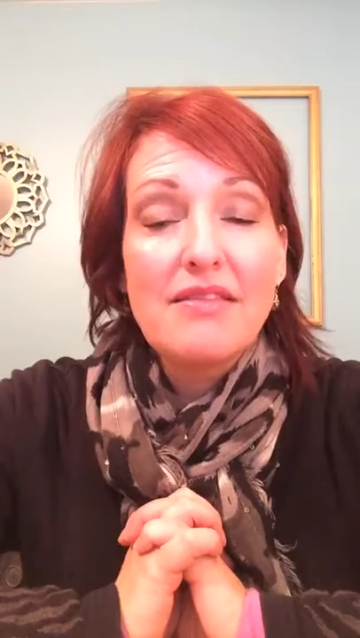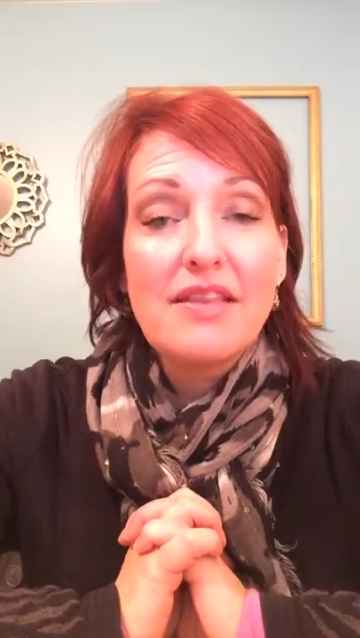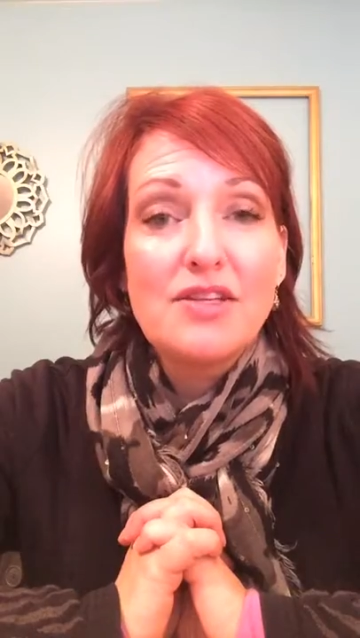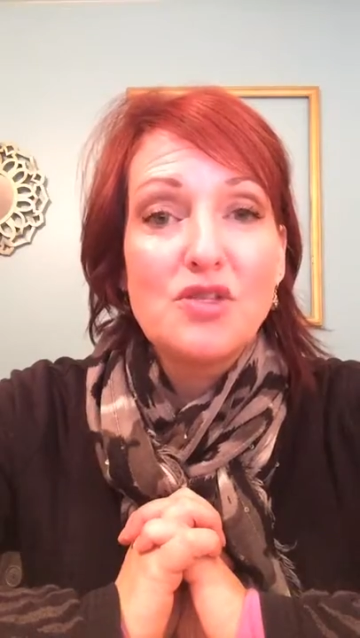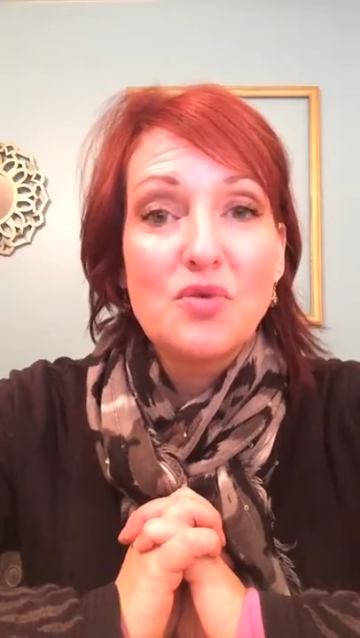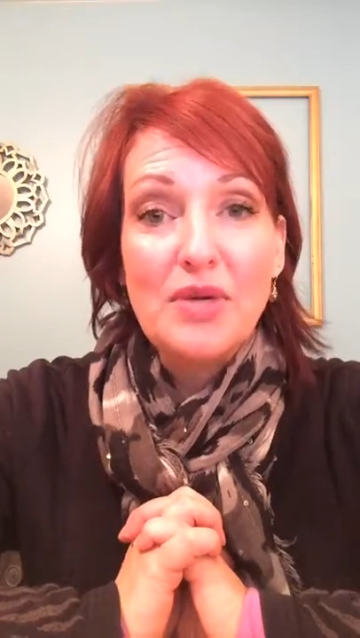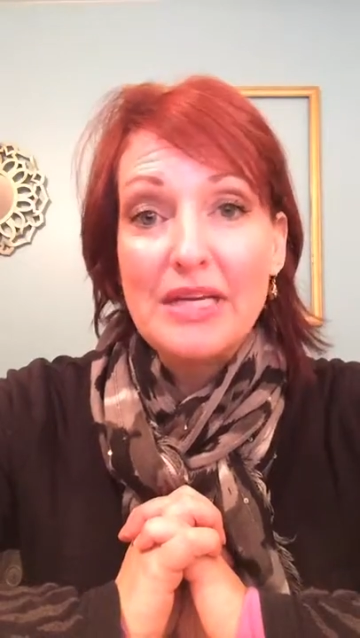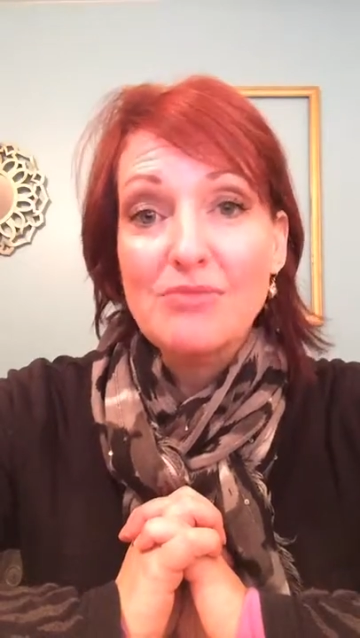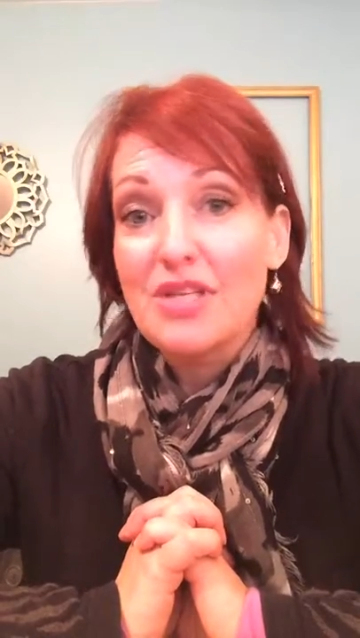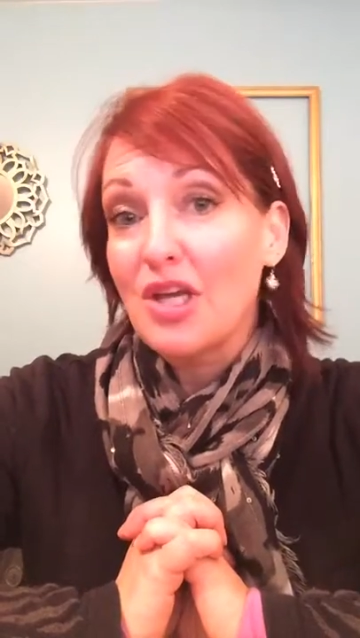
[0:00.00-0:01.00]
the
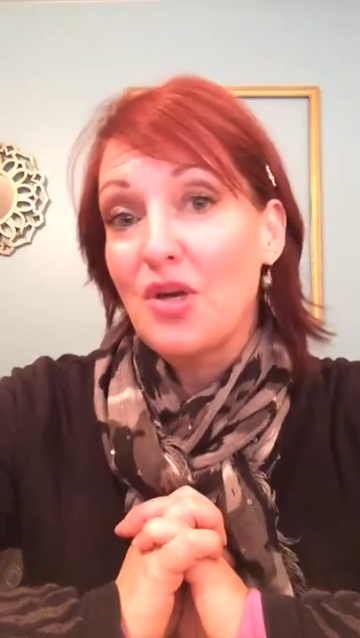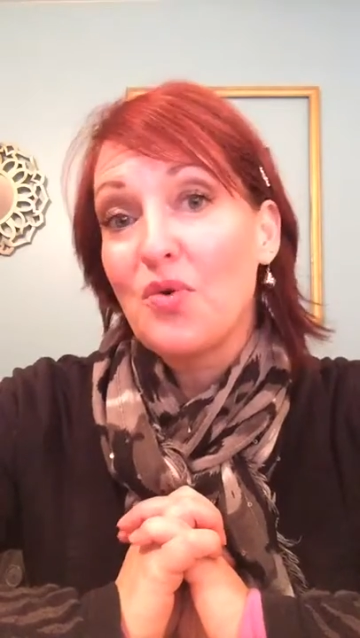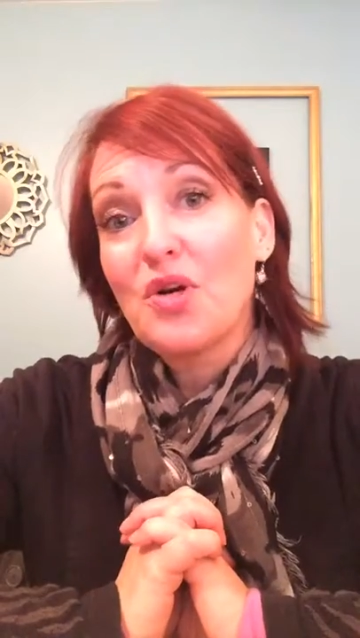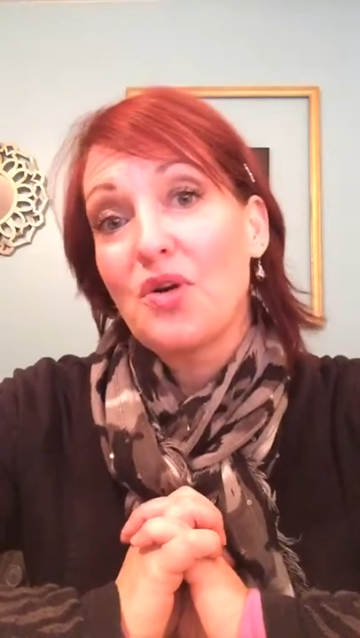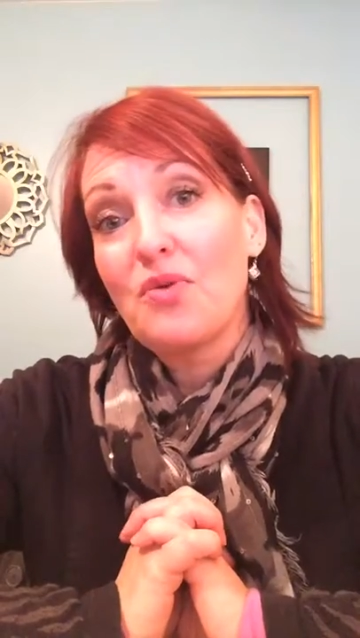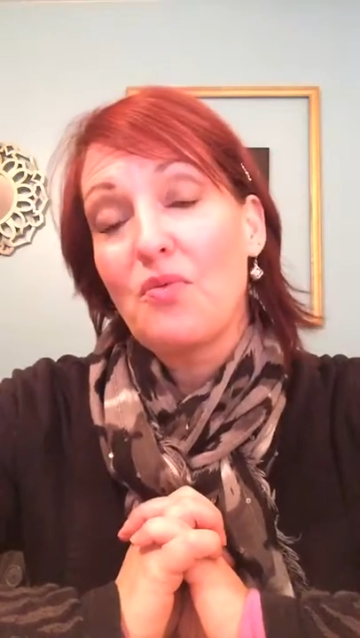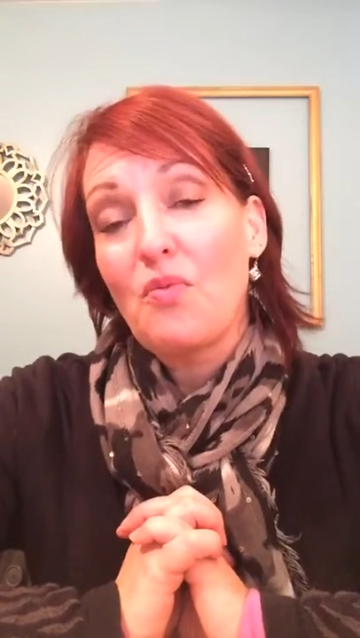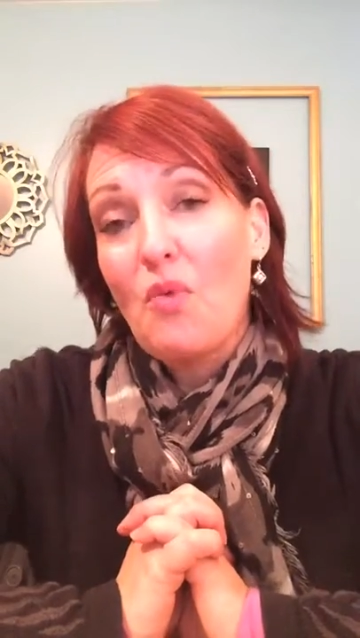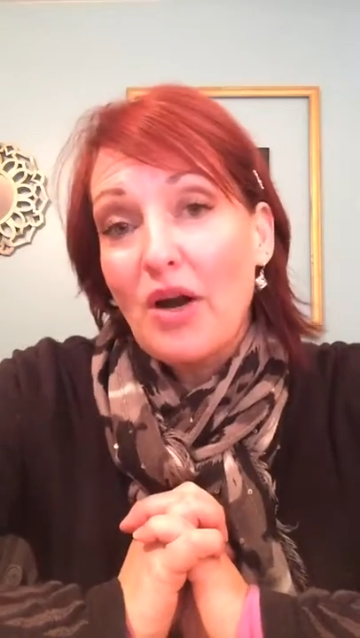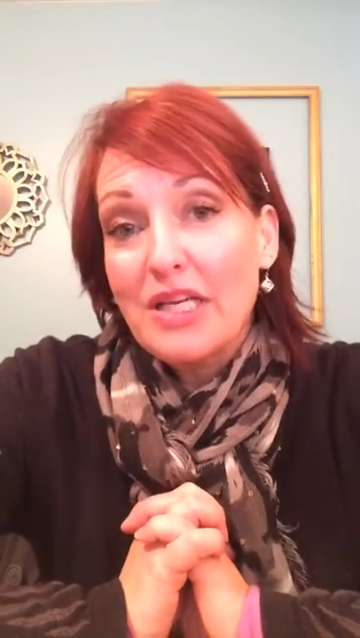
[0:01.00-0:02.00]
dreams that you are
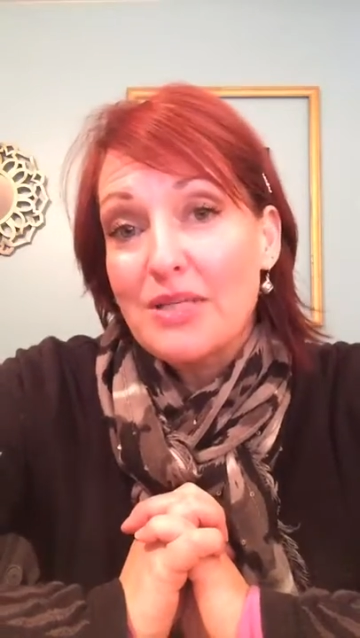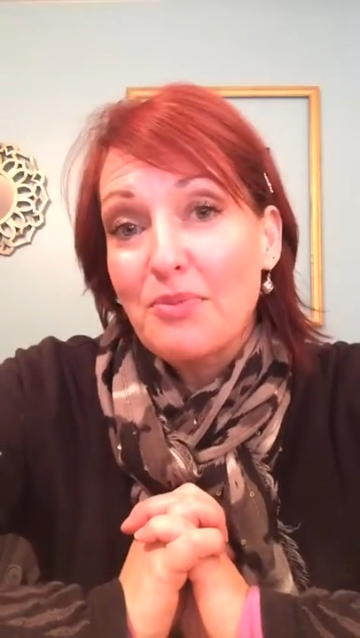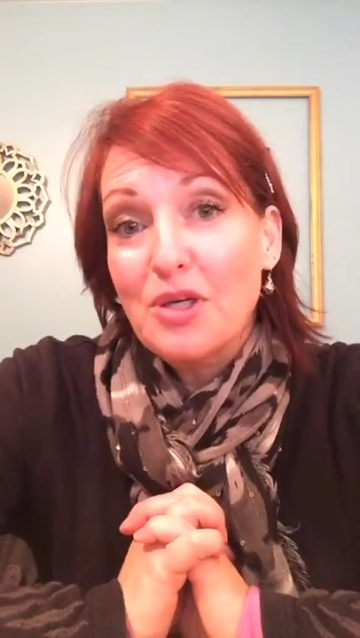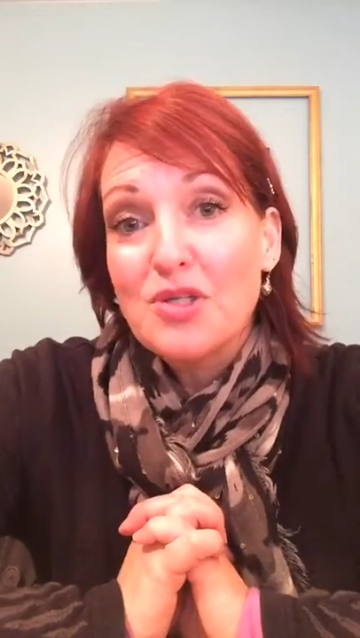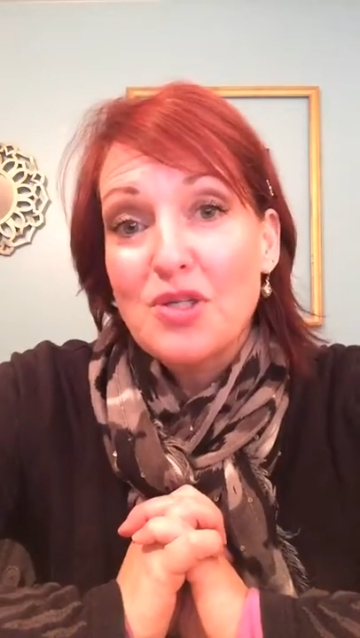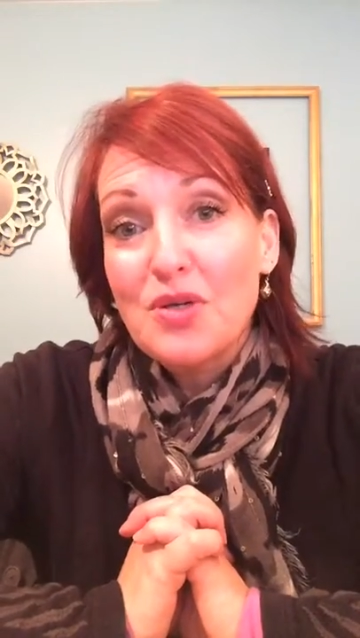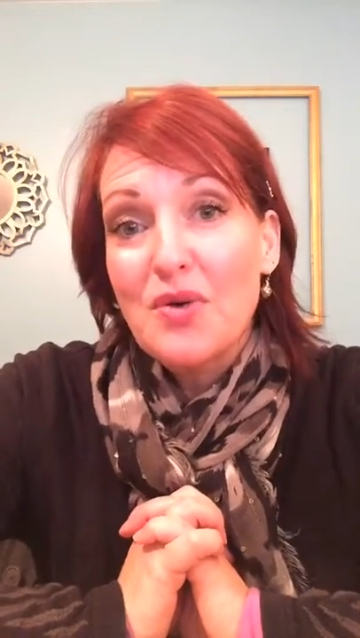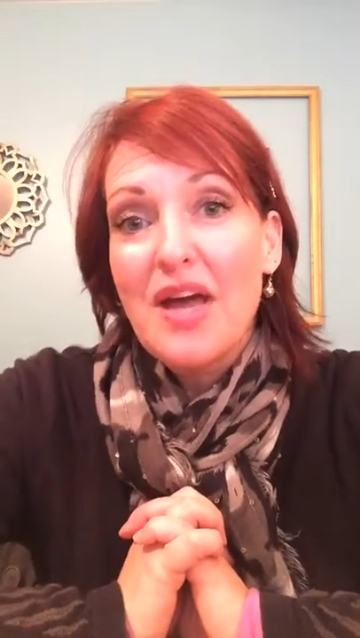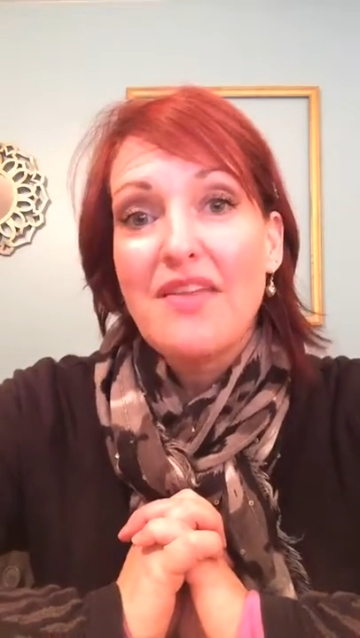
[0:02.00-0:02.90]
wanting to pursue